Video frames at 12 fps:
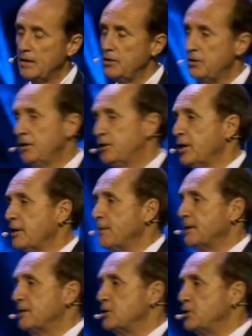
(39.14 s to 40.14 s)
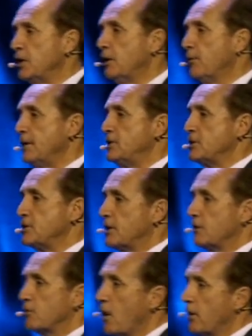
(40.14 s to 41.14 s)
You need to think about the generations
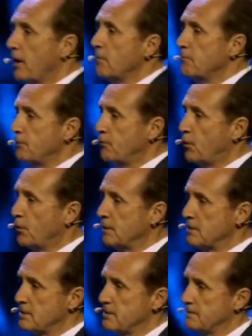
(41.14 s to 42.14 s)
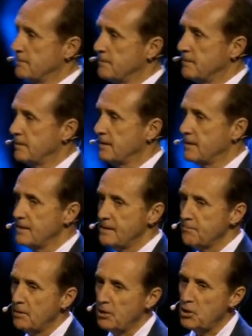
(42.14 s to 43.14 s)
that have gone on before us.
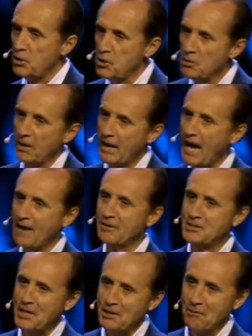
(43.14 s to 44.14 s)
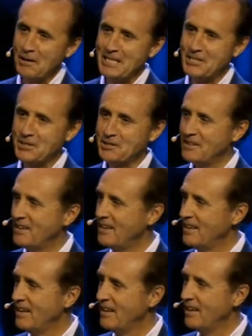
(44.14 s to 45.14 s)
But you and I are in a generation
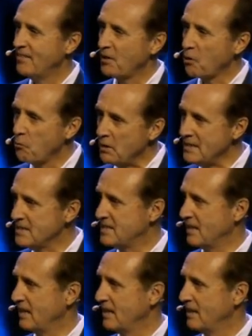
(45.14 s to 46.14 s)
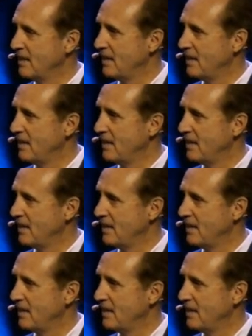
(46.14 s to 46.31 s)
that are witnessing